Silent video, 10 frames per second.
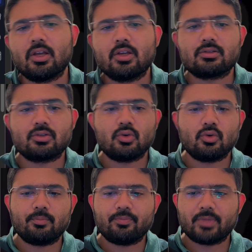
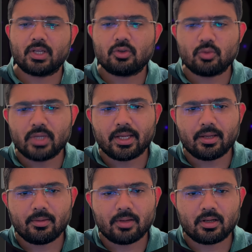So
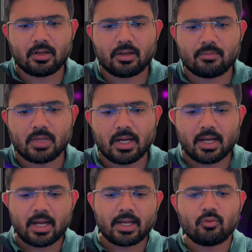today,
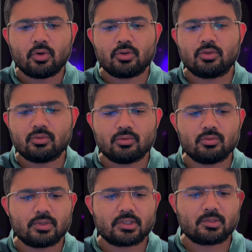I want
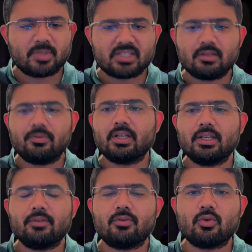to
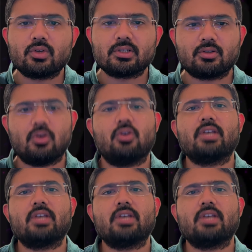specifically focus on